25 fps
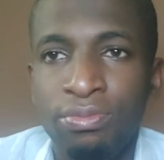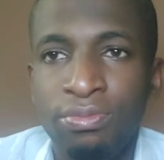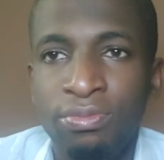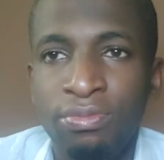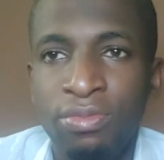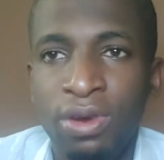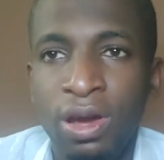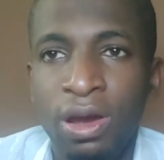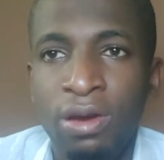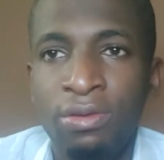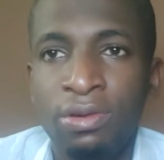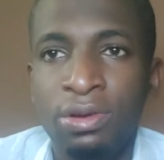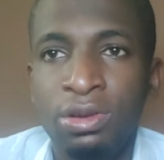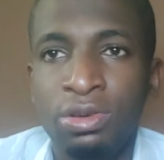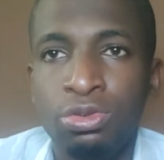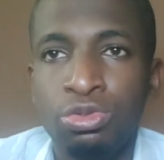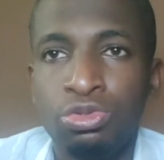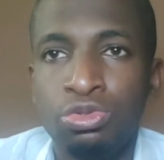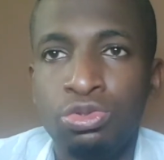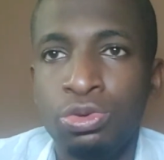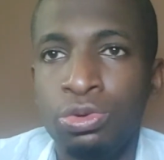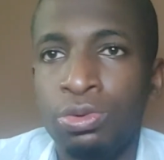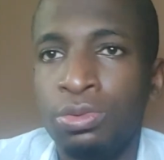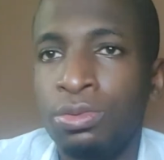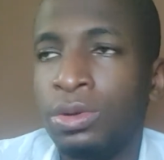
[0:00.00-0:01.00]
Very
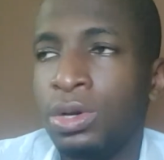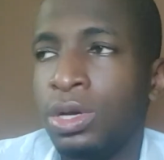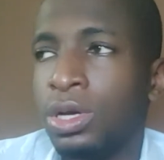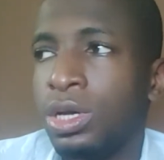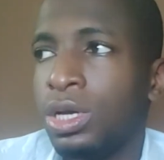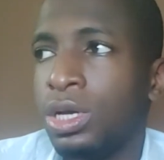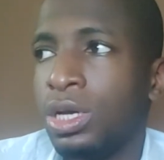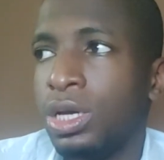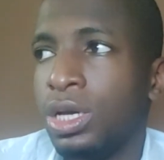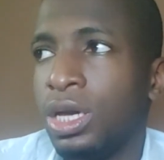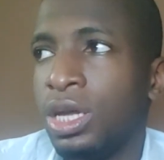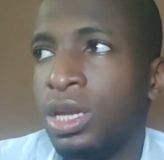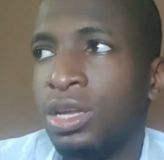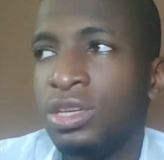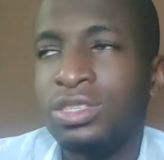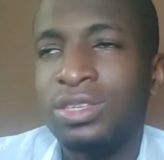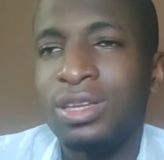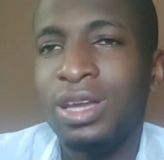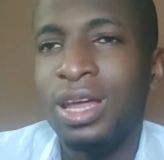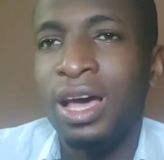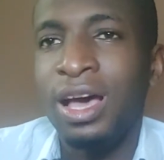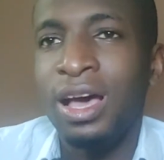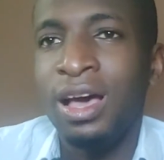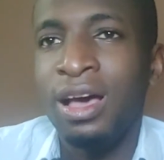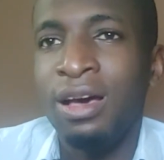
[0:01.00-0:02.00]
neutral. It
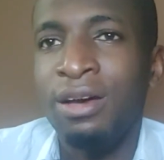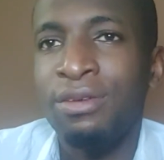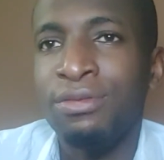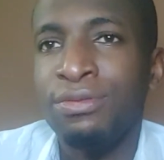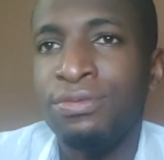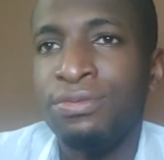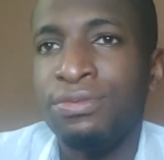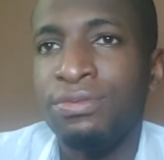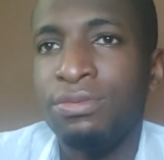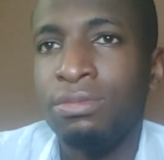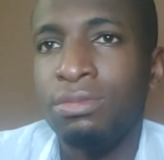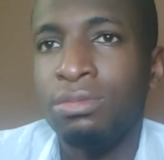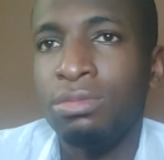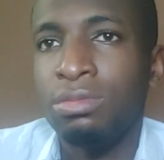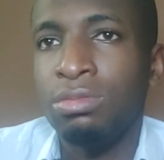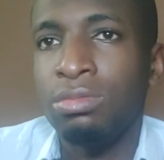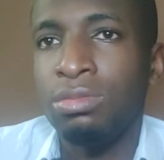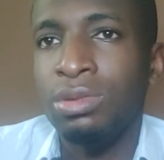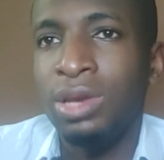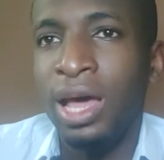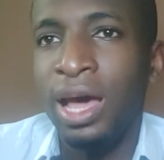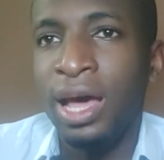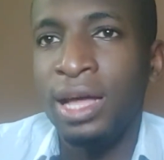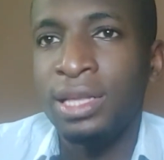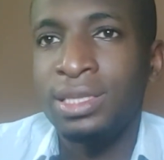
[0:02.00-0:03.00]
doesn't have
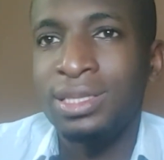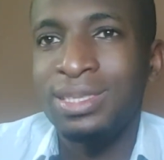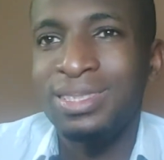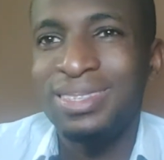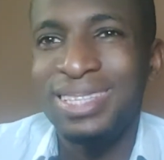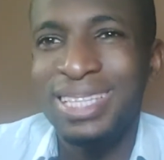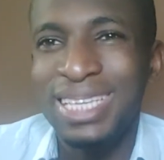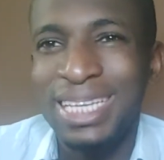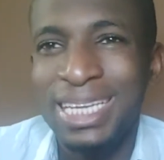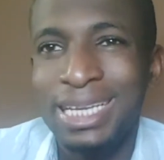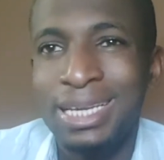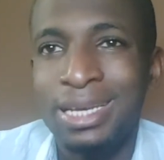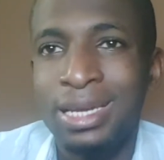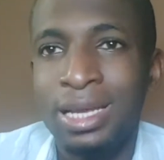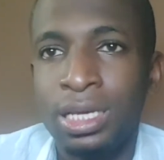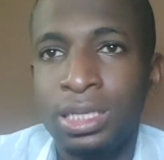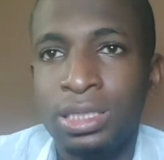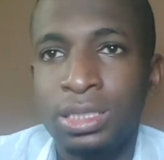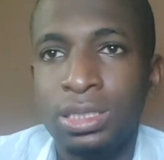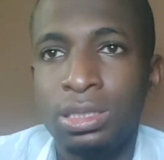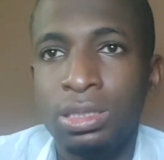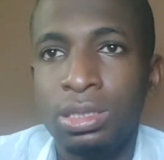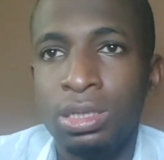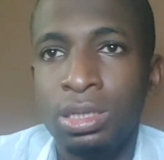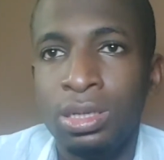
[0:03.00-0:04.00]
that
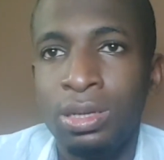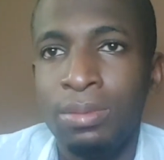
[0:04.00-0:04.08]
thickness.